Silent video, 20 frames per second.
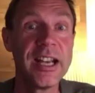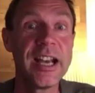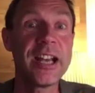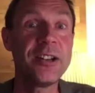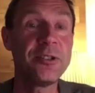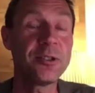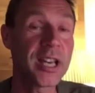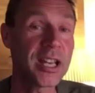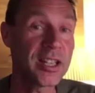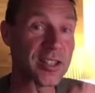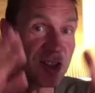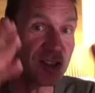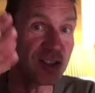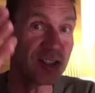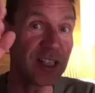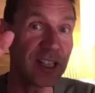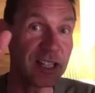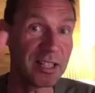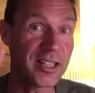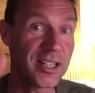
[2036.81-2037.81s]
and you can
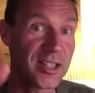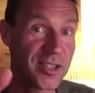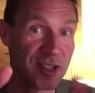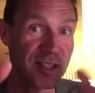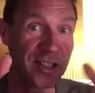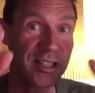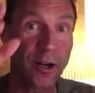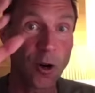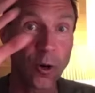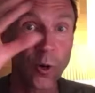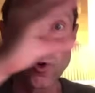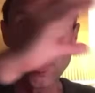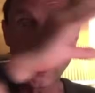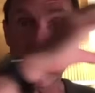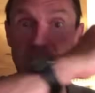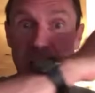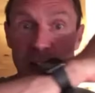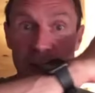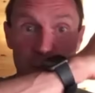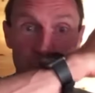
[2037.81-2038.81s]
see they see their own
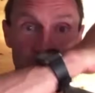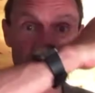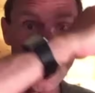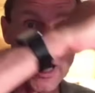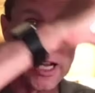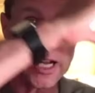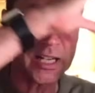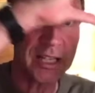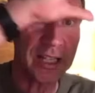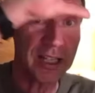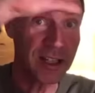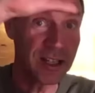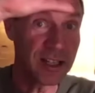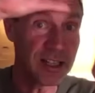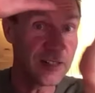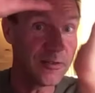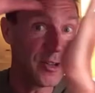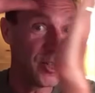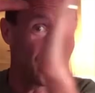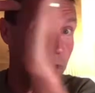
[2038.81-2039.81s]
life running in
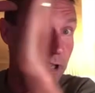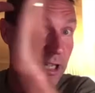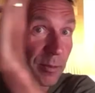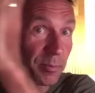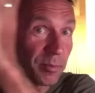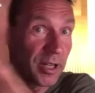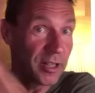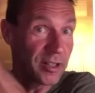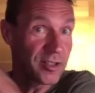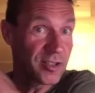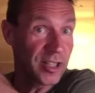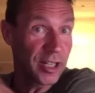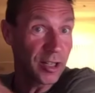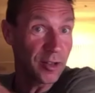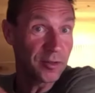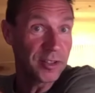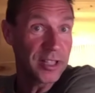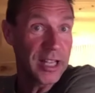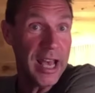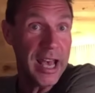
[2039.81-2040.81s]
a video clip inside
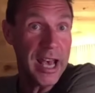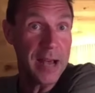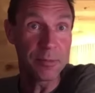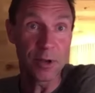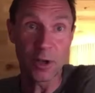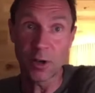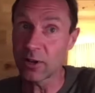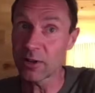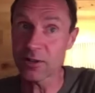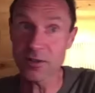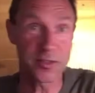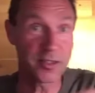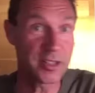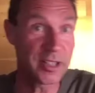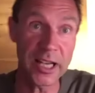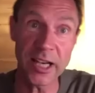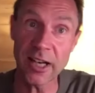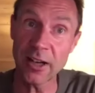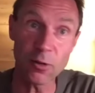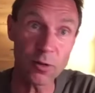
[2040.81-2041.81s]
of their head because
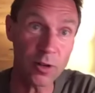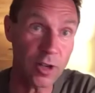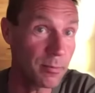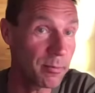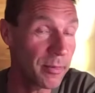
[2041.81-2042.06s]
they are, okay,